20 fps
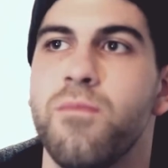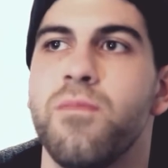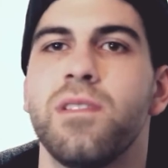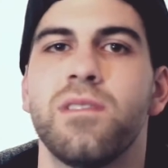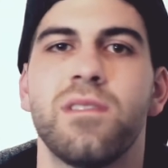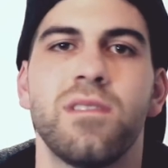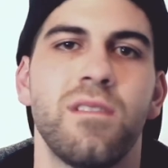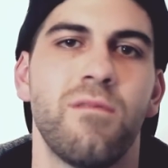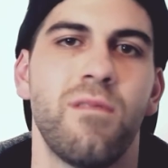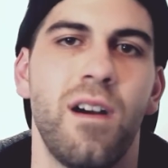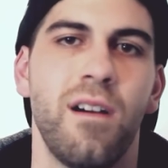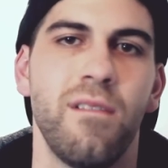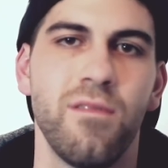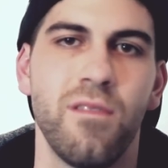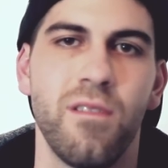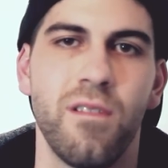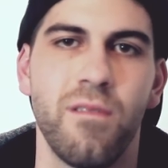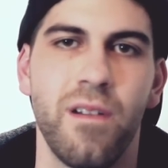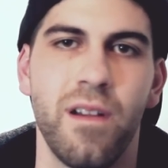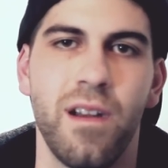pieces of Ralph
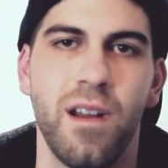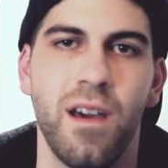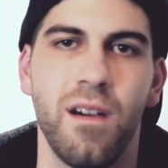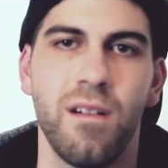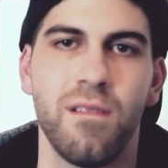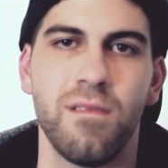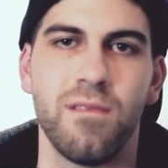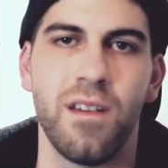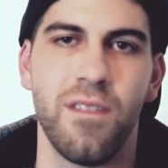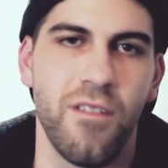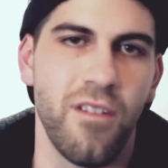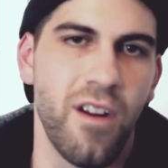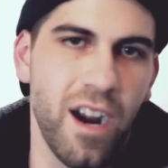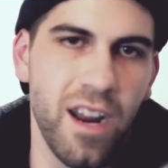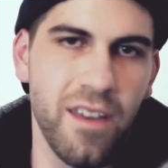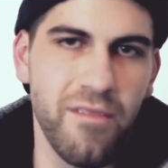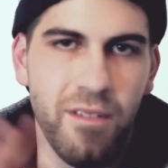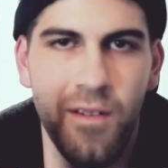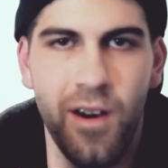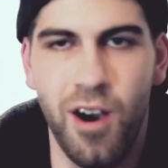Lauren right now, and they're
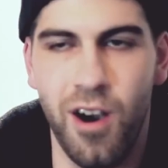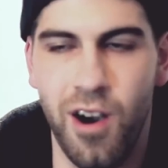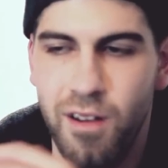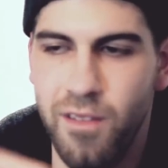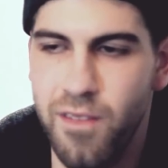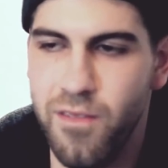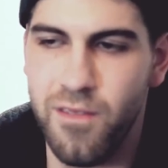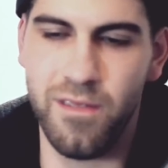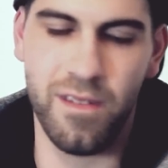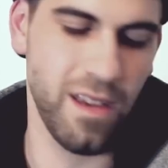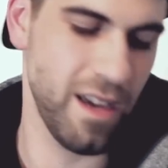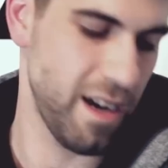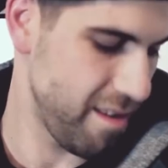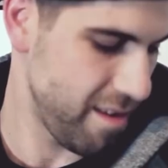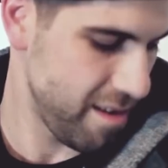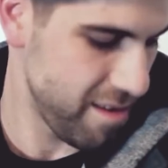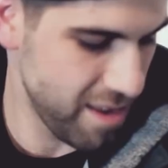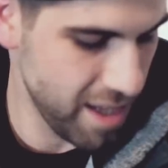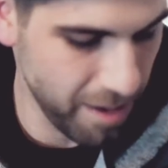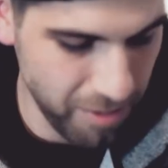not even all. You got
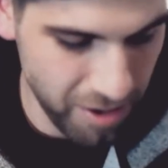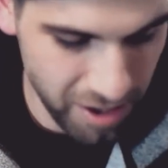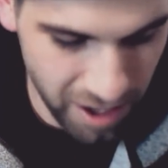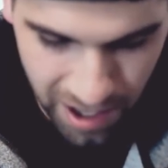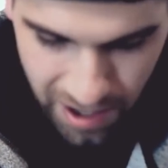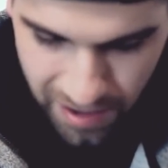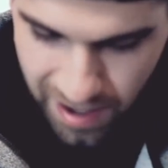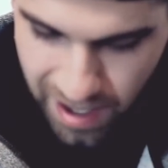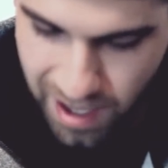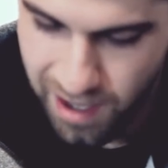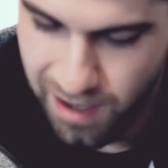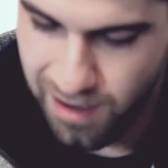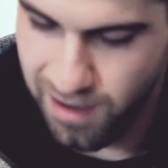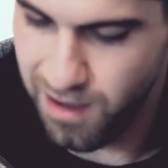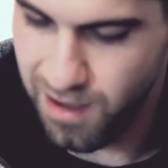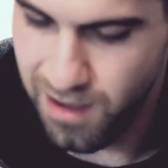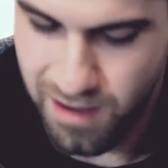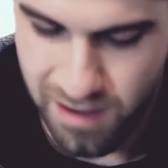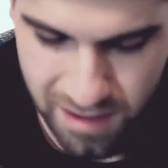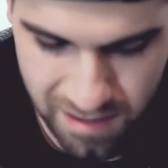the double RL.
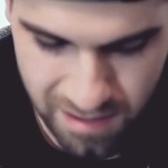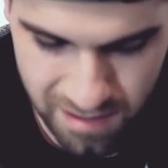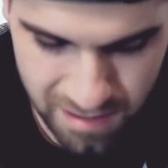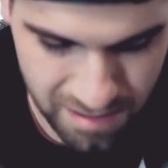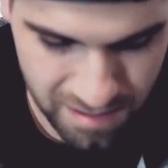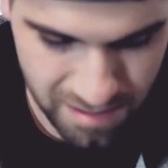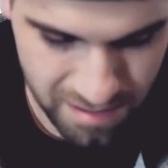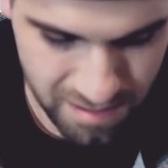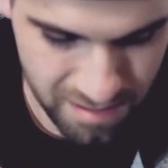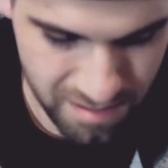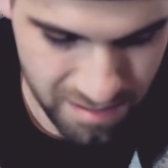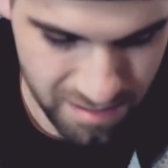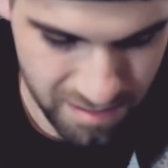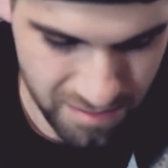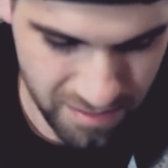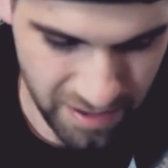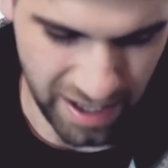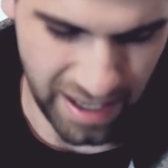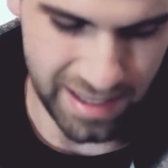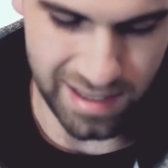
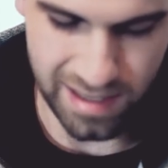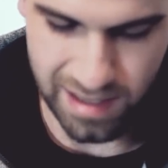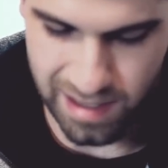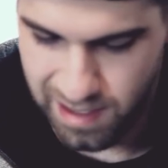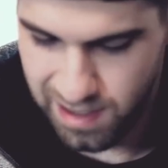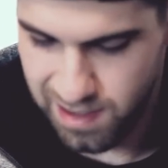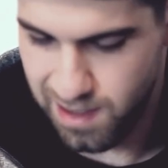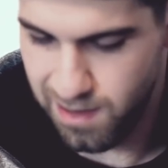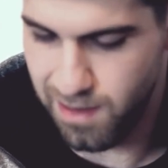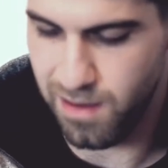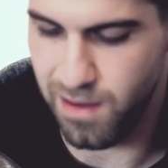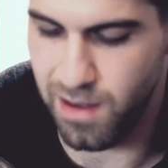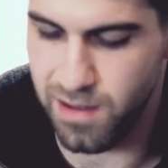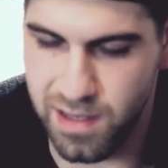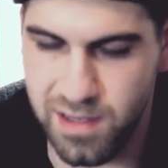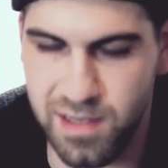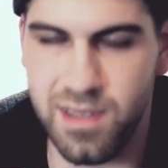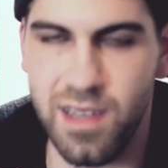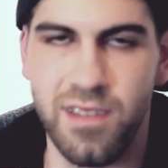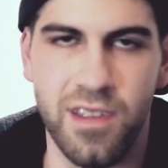I guess this,
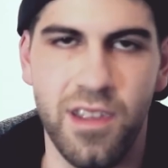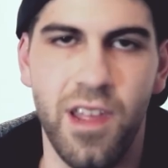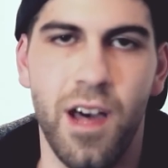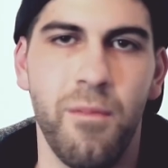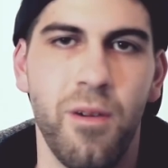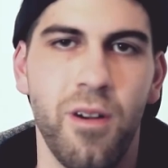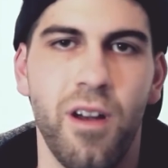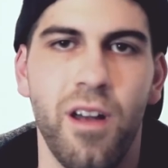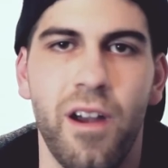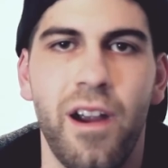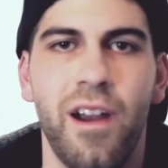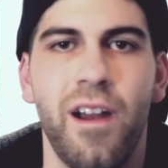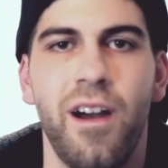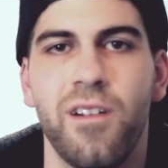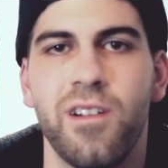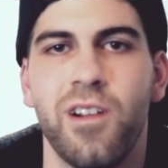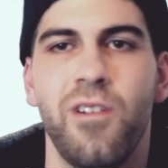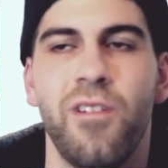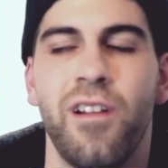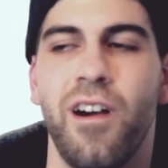just the double
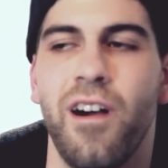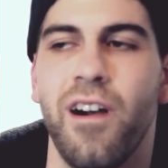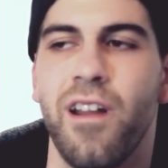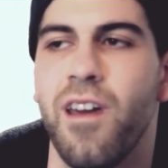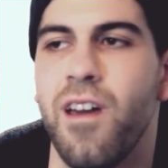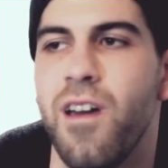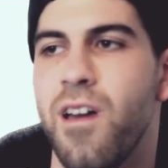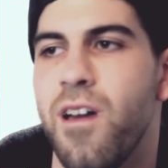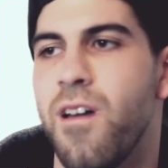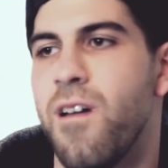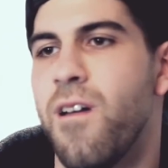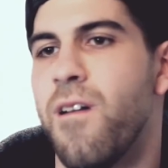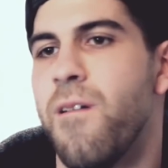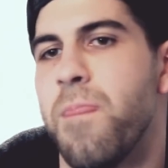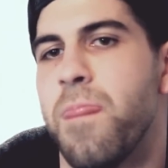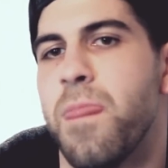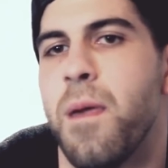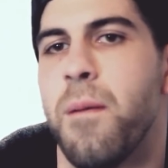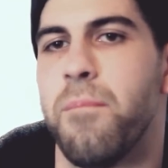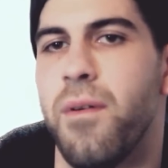RL going on,
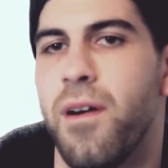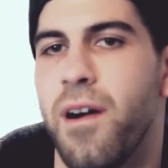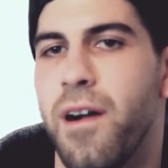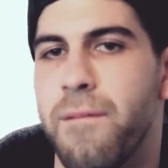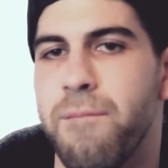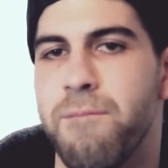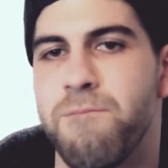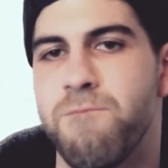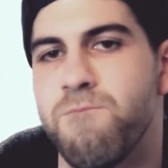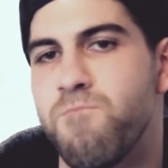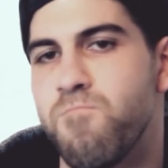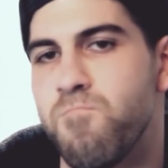but